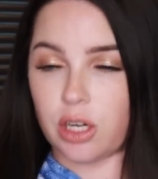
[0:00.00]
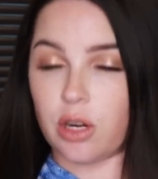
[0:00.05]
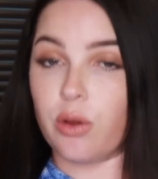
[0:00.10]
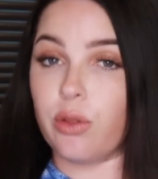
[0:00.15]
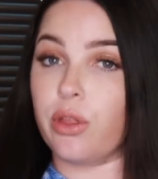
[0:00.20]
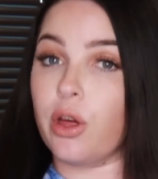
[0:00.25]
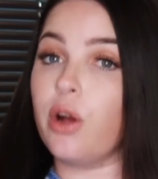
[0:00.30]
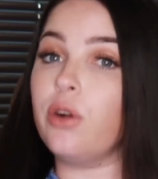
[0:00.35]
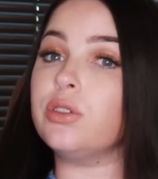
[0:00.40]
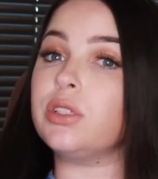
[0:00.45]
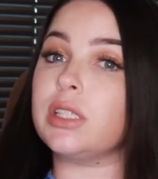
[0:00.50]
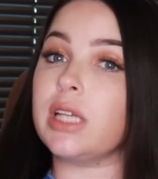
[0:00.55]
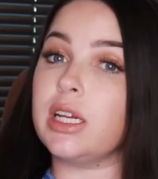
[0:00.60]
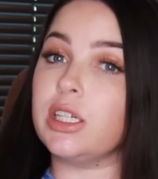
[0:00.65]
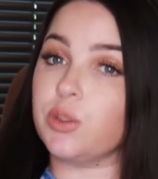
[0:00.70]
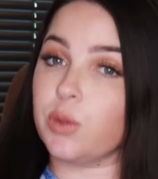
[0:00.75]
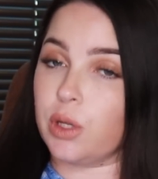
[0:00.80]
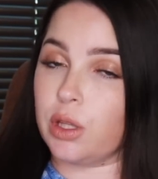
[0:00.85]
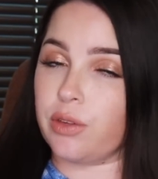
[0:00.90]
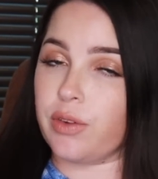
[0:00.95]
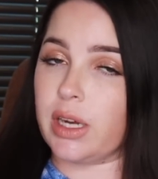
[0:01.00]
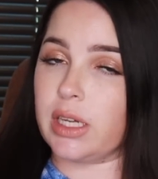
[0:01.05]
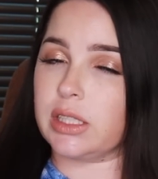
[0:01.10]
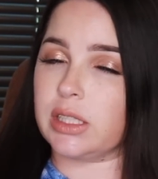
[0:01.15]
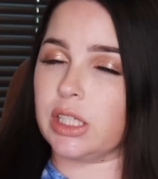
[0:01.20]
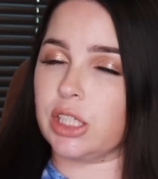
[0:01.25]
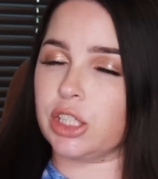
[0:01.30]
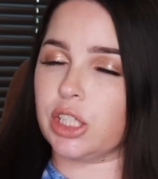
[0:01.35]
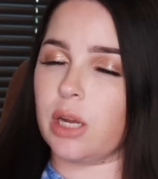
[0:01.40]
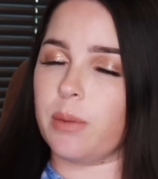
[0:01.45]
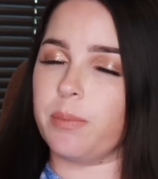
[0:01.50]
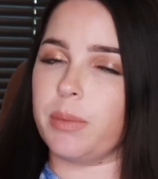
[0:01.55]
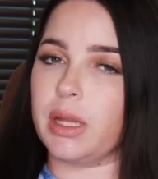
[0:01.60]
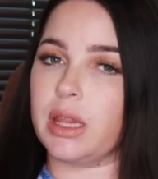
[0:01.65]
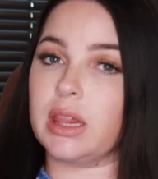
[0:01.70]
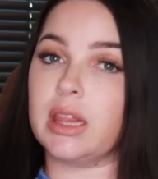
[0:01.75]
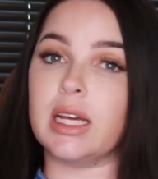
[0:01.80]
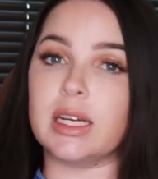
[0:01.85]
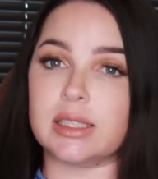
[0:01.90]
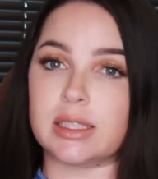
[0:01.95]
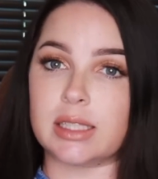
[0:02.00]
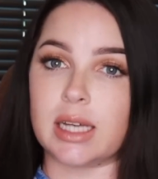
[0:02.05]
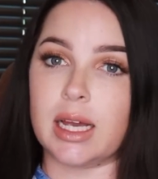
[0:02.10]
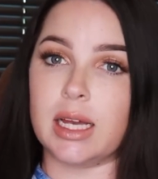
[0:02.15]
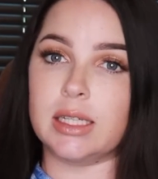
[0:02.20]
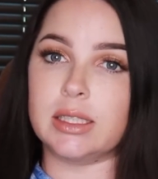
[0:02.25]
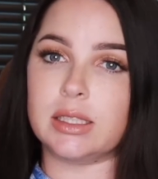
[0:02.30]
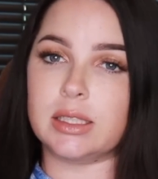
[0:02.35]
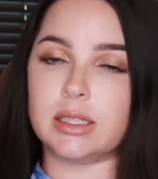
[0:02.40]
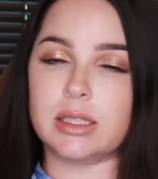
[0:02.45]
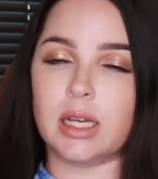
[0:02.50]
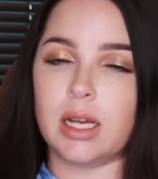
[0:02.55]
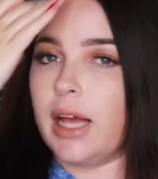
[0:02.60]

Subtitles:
No, those things weren't the right decision, but this is.